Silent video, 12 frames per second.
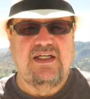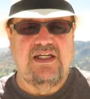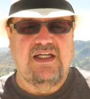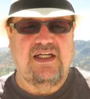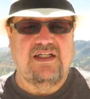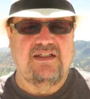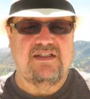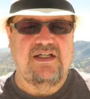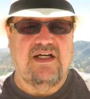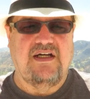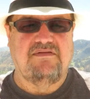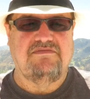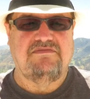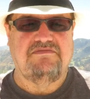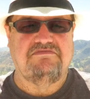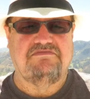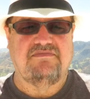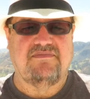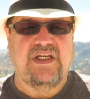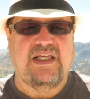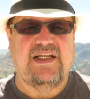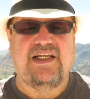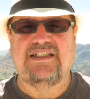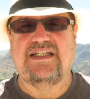And uh,
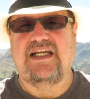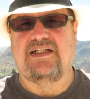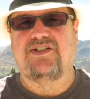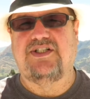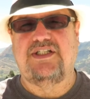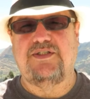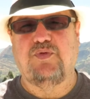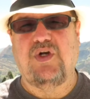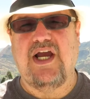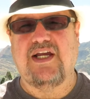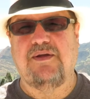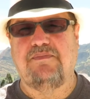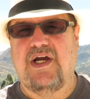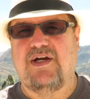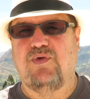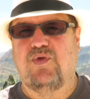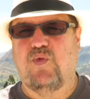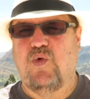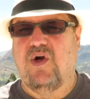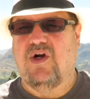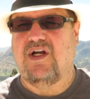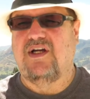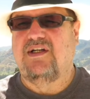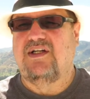and that's it. She's preoccupied with
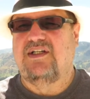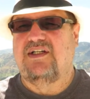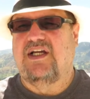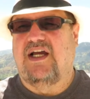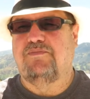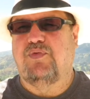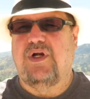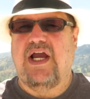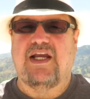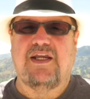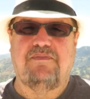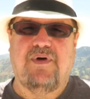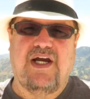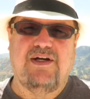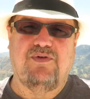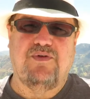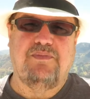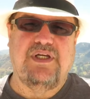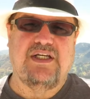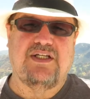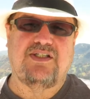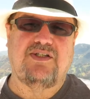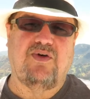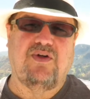work. I'm preoccupied with being
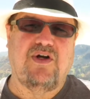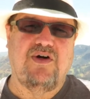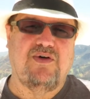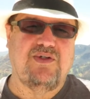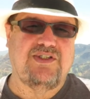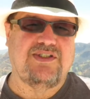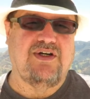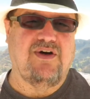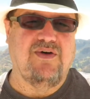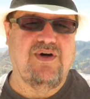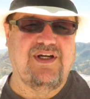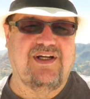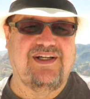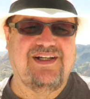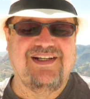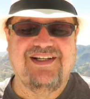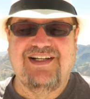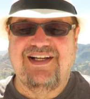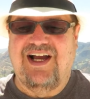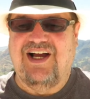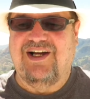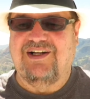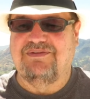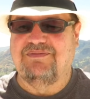solo. So.
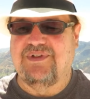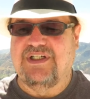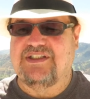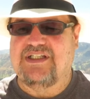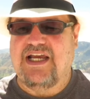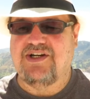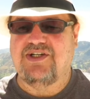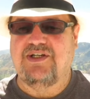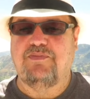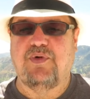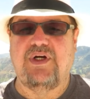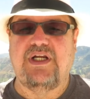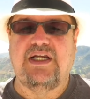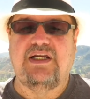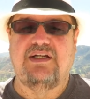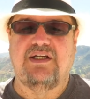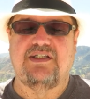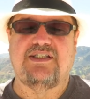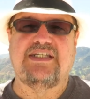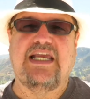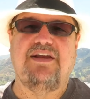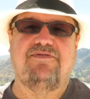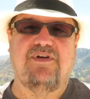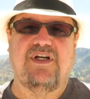Um, it's actually pretty
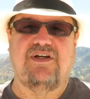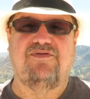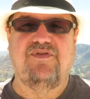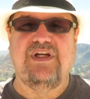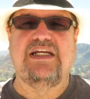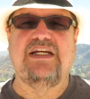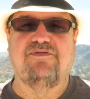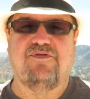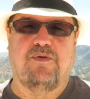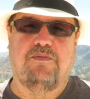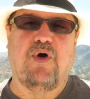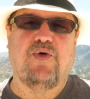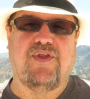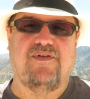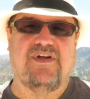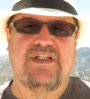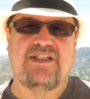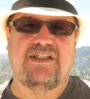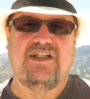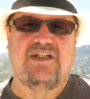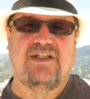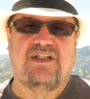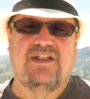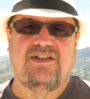safe and convenient for both of us
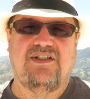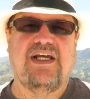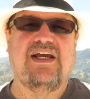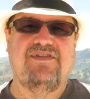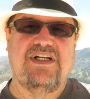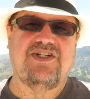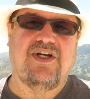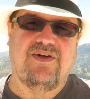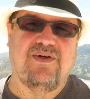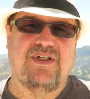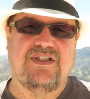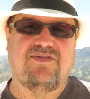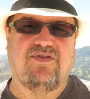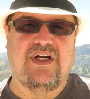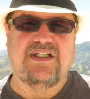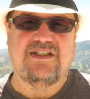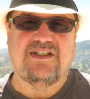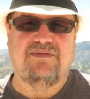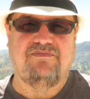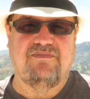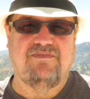to have each other as friends.